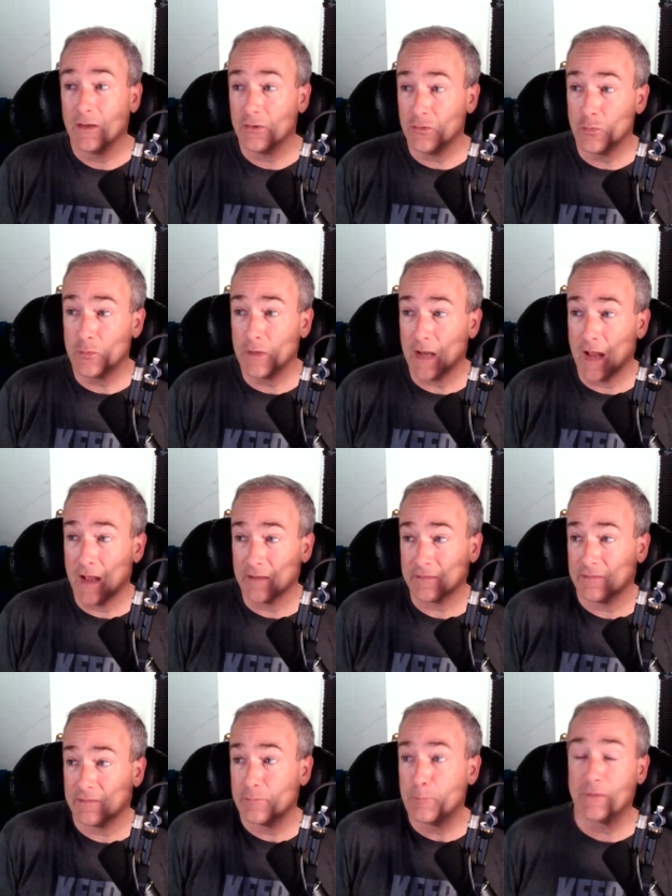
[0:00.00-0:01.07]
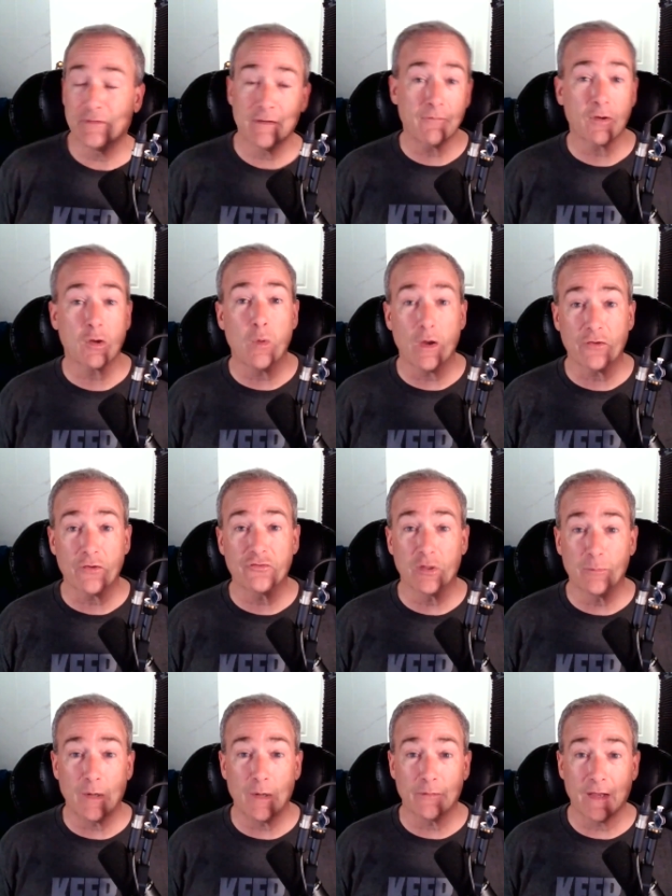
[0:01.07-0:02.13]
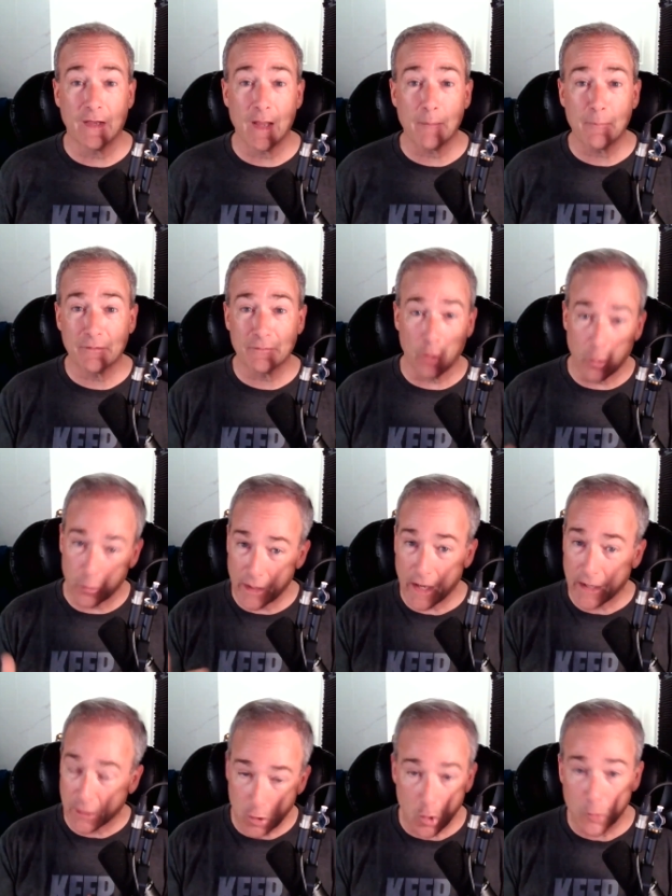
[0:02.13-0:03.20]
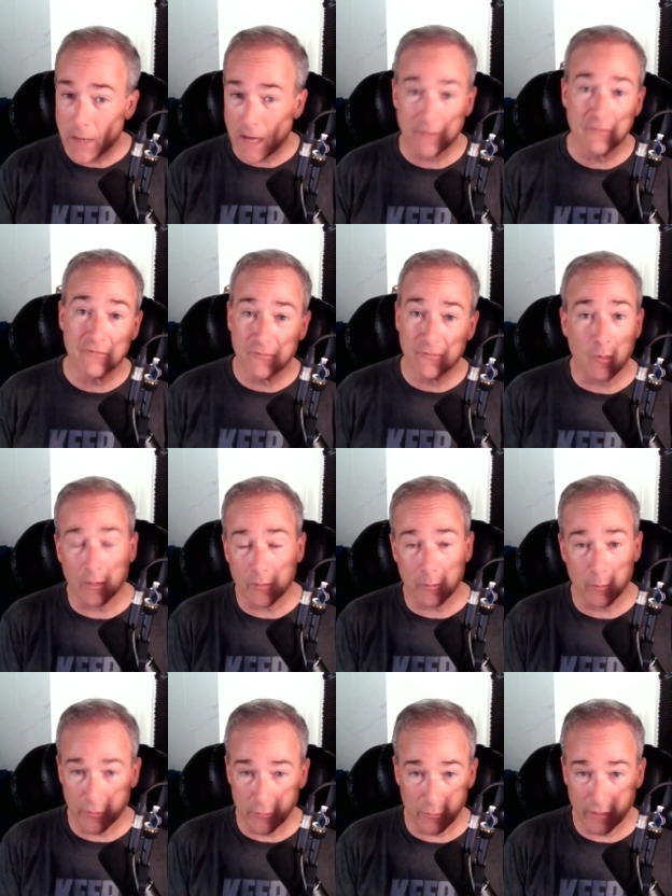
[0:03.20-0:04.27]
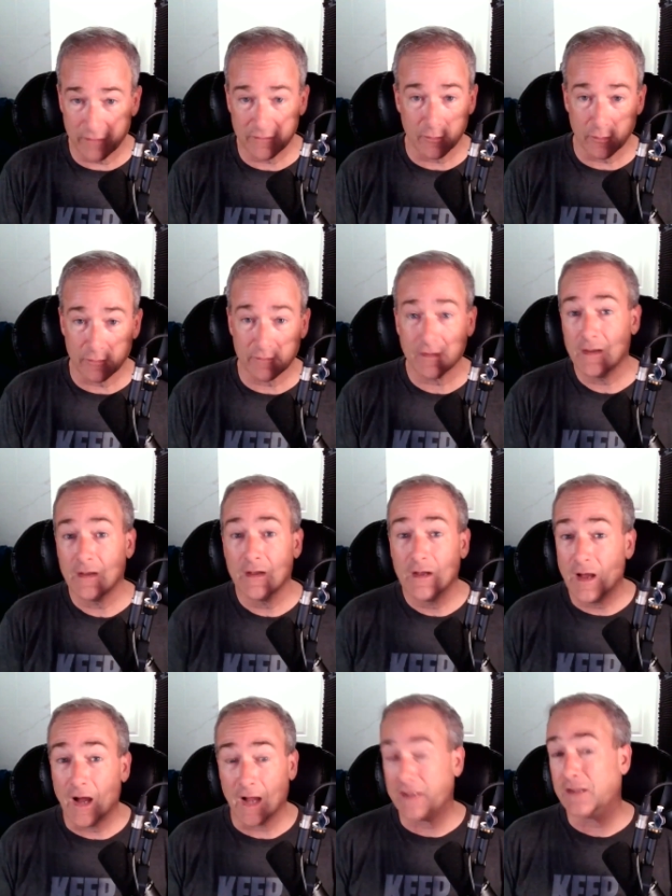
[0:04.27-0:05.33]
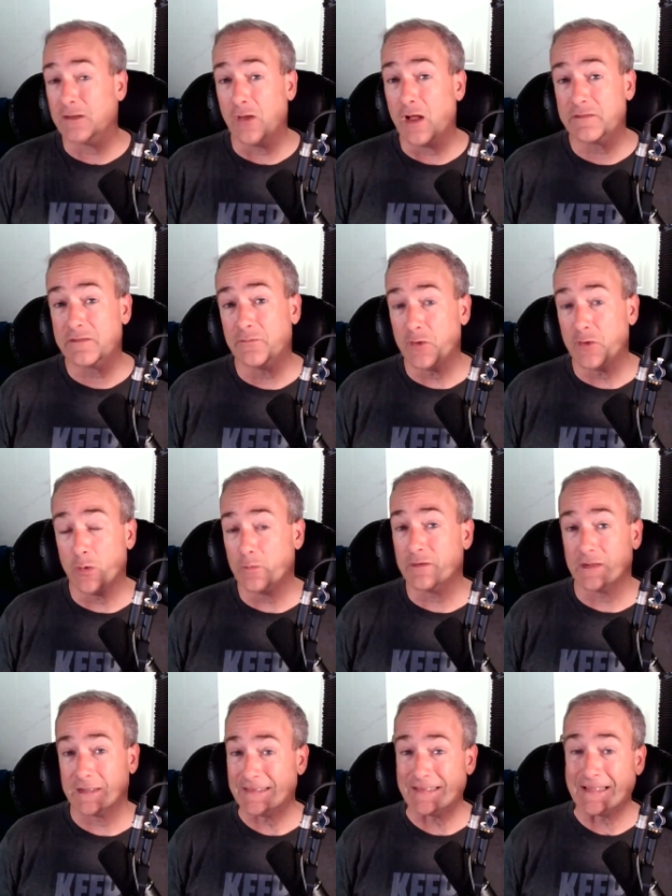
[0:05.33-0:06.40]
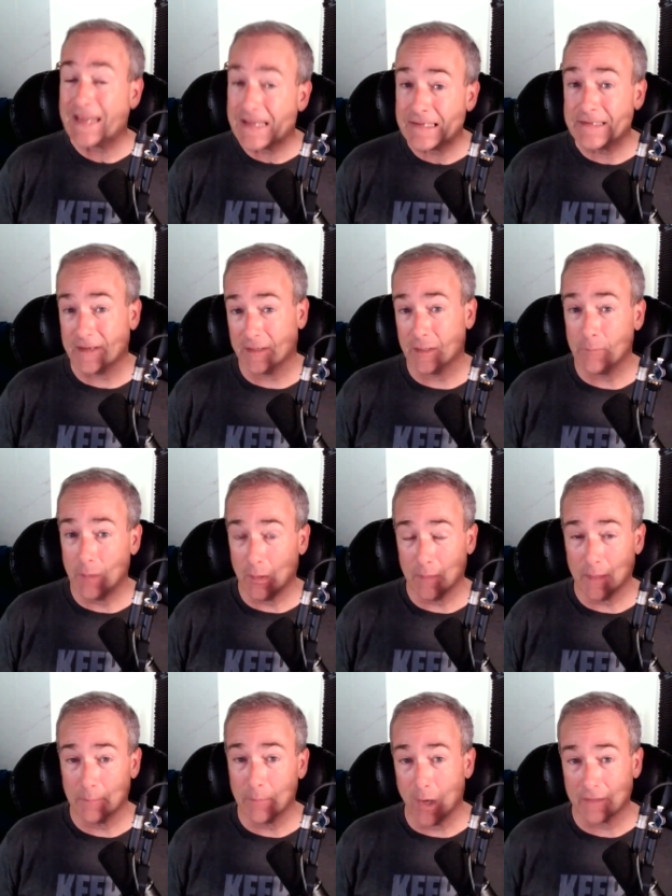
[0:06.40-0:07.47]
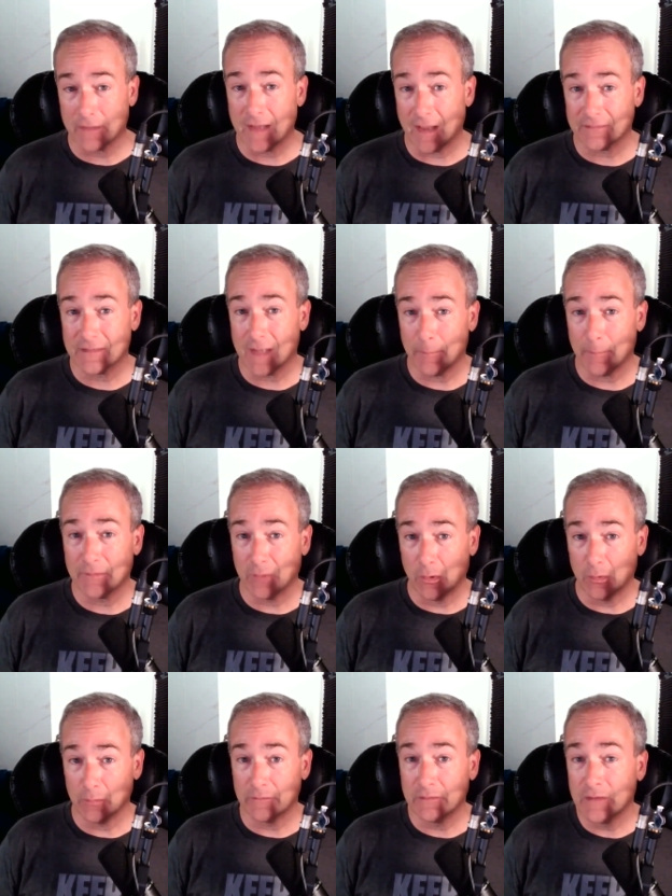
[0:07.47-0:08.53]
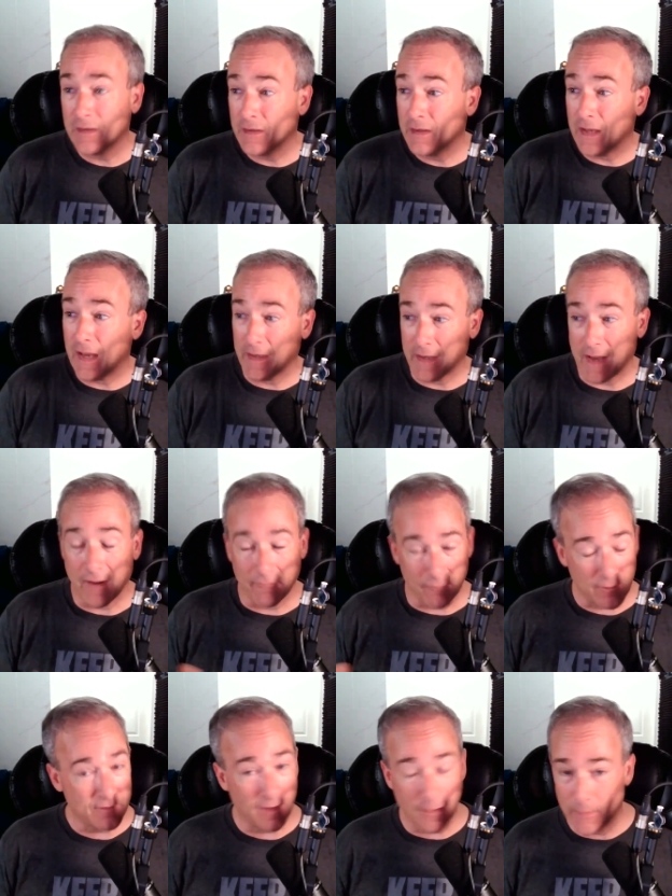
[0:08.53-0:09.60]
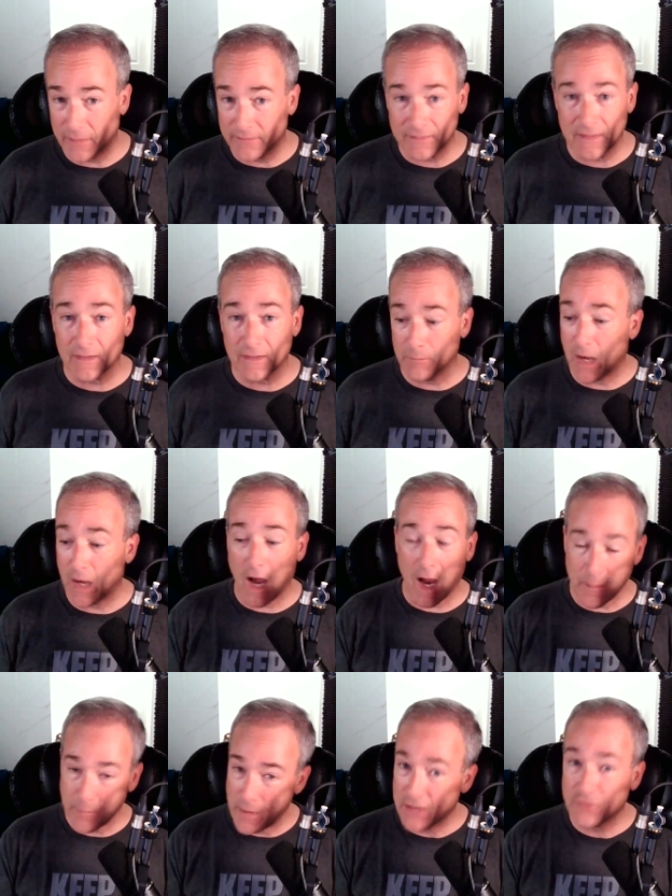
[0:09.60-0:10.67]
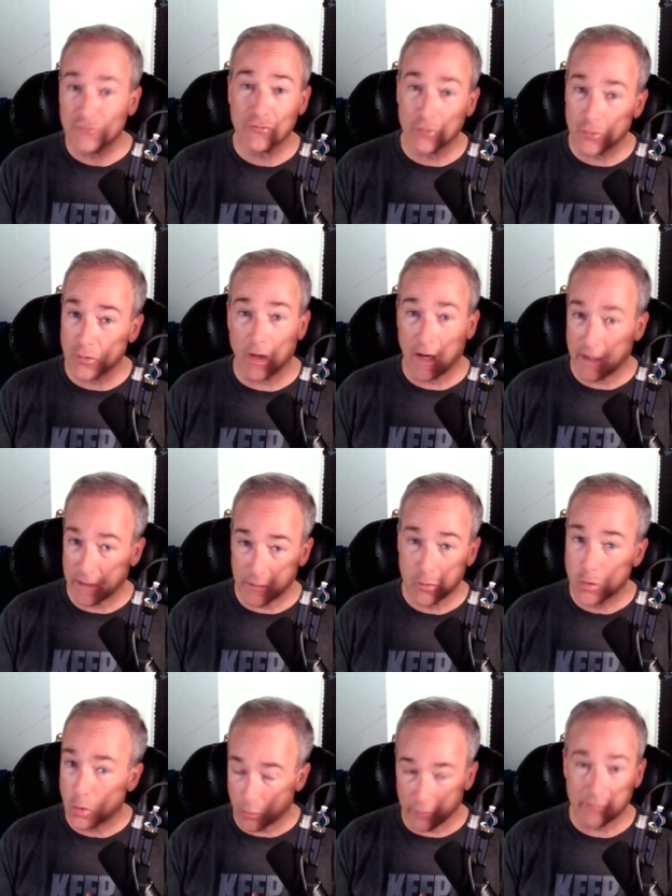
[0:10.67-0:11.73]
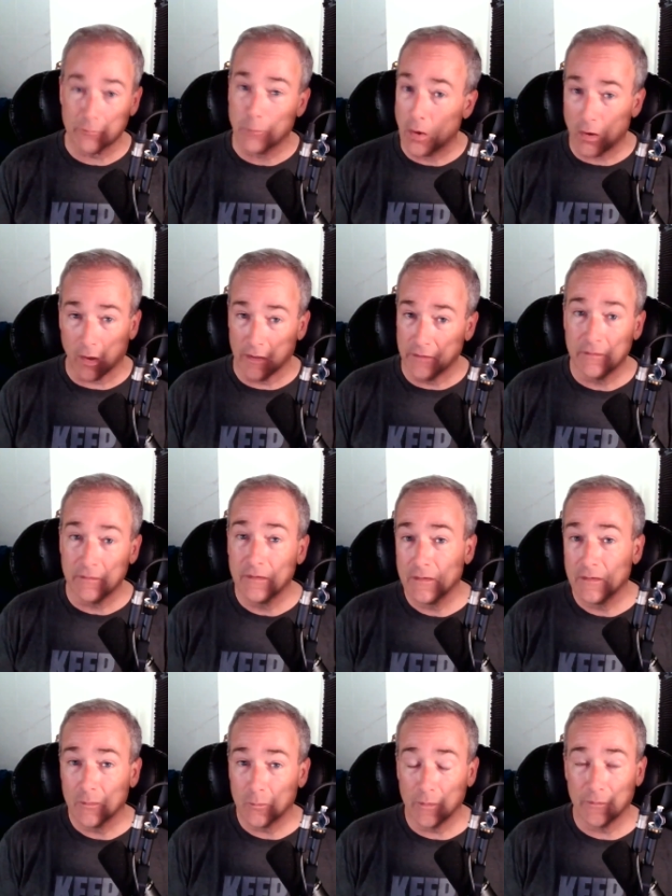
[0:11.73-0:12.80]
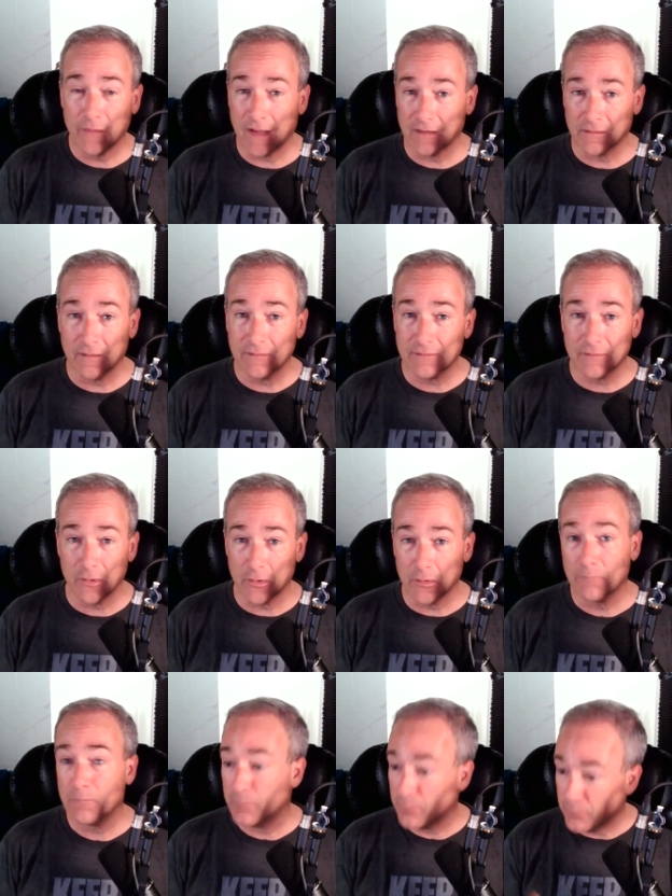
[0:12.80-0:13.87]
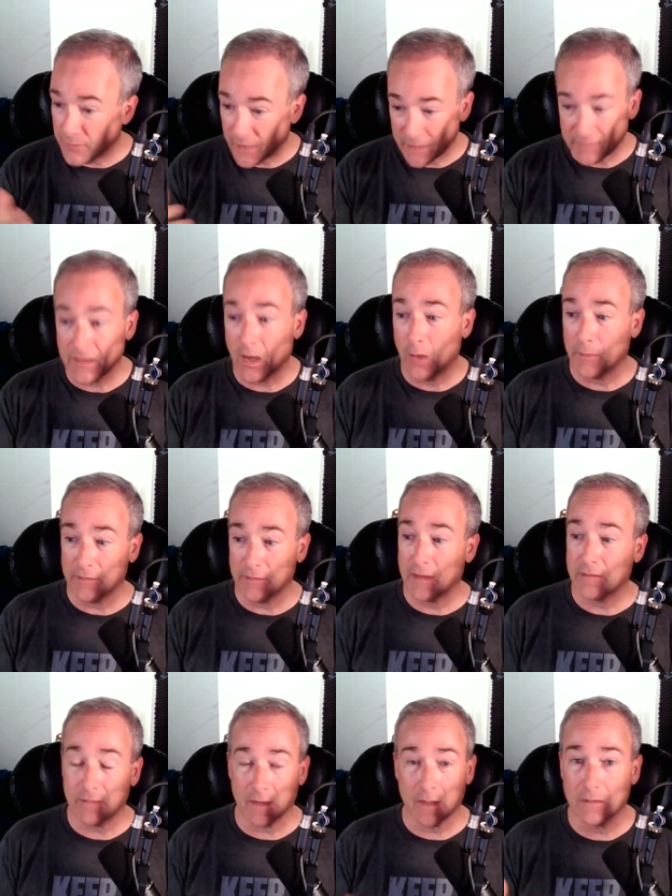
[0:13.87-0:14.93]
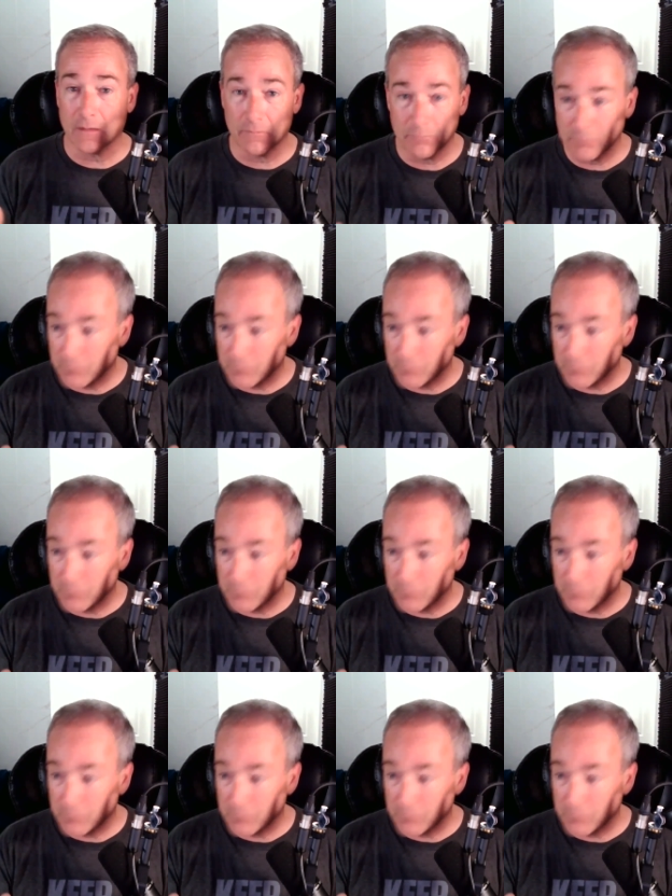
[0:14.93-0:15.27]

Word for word: You can ask a specific question about that episode and go back and forth with your listeners. I get lots of notes on LinkedIn about my podcast episodes, and every time I see them, I make sure I correspond with that listener. They tell me they think